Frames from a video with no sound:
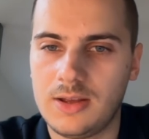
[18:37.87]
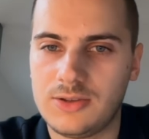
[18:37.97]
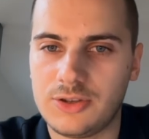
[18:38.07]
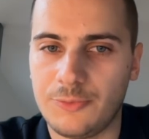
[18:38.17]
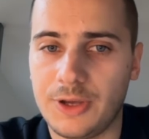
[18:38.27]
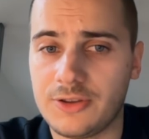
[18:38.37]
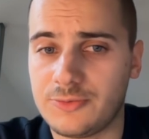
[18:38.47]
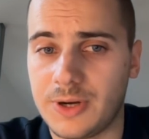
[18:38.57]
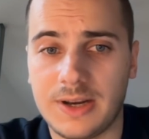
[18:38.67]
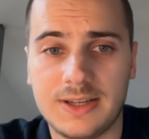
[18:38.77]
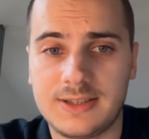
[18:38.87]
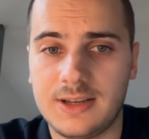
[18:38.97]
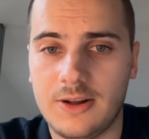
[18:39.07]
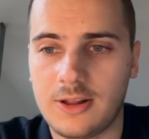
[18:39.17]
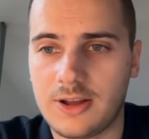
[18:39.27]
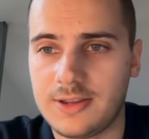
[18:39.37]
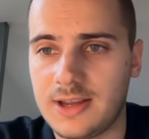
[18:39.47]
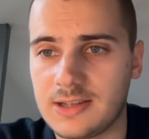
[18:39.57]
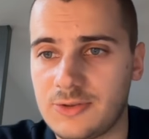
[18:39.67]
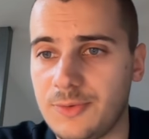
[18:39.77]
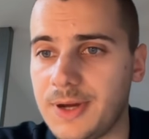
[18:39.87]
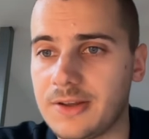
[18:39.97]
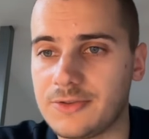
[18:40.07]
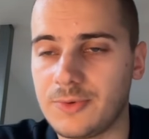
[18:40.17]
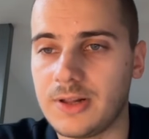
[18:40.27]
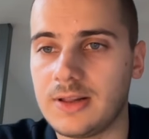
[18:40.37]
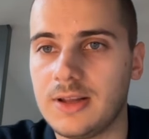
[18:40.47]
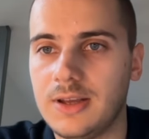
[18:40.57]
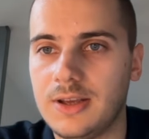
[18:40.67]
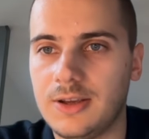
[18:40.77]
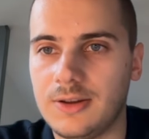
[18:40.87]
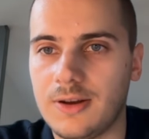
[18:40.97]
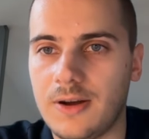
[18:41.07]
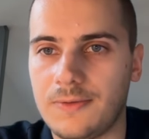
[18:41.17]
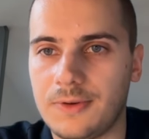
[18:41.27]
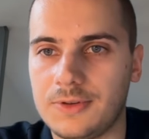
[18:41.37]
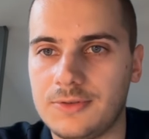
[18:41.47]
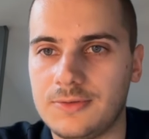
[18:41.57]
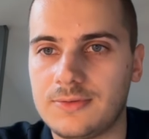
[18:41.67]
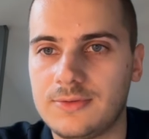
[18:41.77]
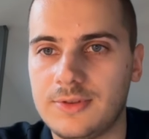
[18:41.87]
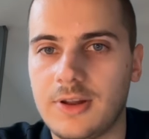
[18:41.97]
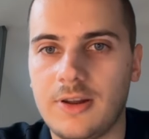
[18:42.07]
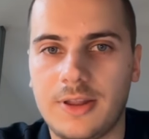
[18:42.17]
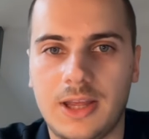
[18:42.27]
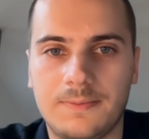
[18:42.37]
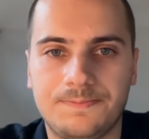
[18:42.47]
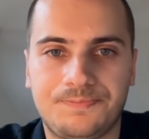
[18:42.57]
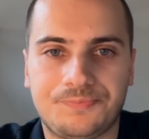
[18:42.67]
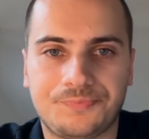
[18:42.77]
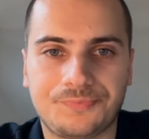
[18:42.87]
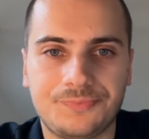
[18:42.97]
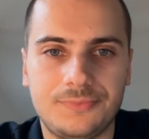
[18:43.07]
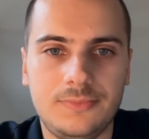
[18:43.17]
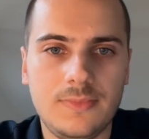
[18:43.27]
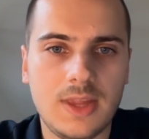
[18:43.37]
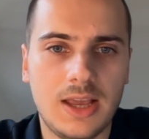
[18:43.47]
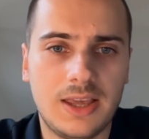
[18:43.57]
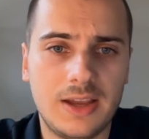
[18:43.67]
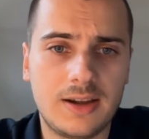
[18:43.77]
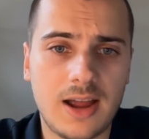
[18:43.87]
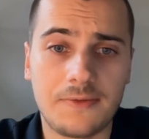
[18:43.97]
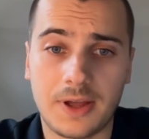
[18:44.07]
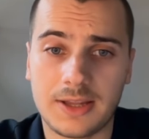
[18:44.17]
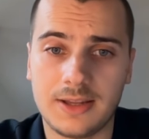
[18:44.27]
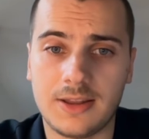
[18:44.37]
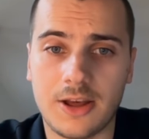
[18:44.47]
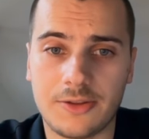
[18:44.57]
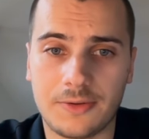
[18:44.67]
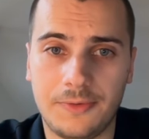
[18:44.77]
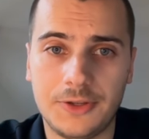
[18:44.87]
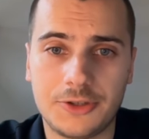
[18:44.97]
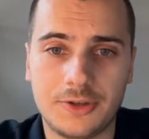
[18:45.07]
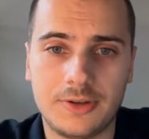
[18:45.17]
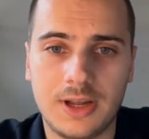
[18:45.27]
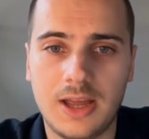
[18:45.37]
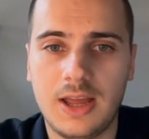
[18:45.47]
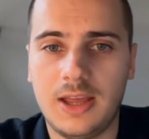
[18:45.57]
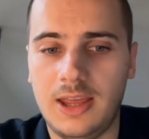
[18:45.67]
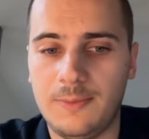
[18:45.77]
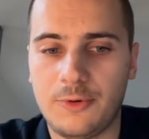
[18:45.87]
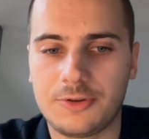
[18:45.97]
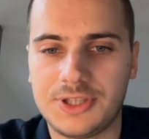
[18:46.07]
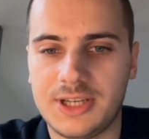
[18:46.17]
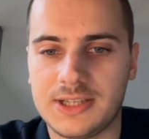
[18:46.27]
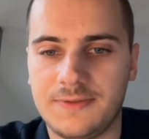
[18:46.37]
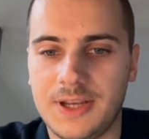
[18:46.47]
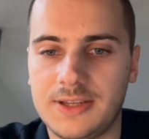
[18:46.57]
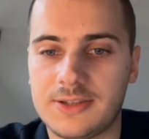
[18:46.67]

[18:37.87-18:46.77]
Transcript: So because we are listing all contacts, we might as well, offer to download them. Here I've added another feature, import CSV.